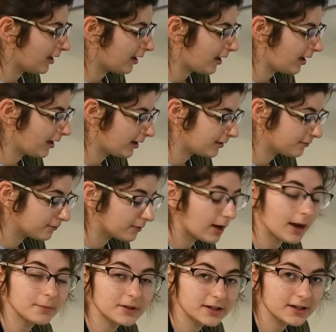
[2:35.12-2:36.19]
and
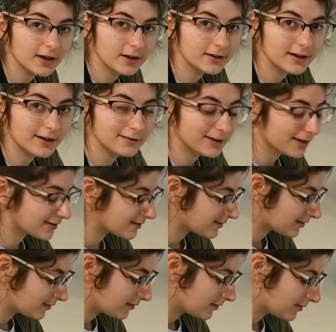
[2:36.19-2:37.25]
I'm going to cut it out next.
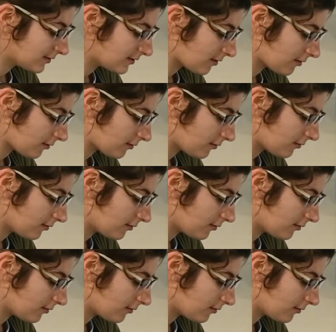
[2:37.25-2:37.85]
So